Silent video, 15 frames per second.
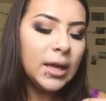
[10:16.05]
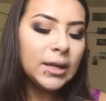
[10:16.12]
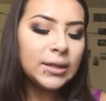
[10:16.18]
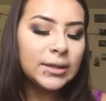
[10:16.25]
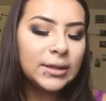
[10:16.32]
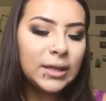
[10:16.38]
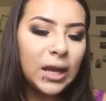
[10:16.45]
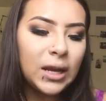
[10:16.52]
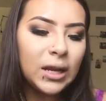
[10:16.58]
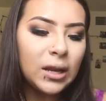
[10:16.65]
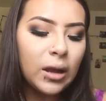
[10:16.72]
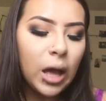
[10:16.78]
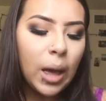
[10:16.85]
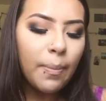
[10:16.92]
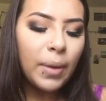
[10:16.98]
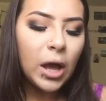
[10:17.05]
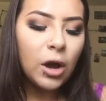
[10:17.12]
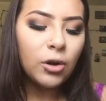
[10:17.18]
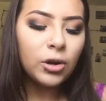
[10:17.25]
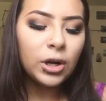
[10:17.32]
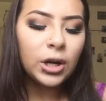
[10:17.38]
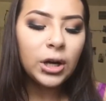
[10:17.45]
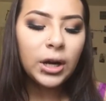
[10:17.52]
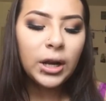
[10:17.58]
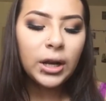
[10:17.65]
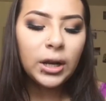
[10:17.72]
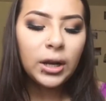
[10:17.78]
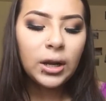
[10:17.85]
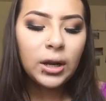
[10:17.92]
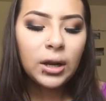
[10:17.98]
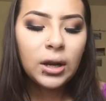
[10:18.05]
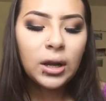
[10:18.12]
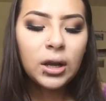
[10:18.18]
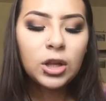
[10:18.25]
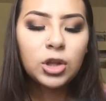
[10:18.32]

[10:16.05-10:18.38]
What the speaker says: setting powder in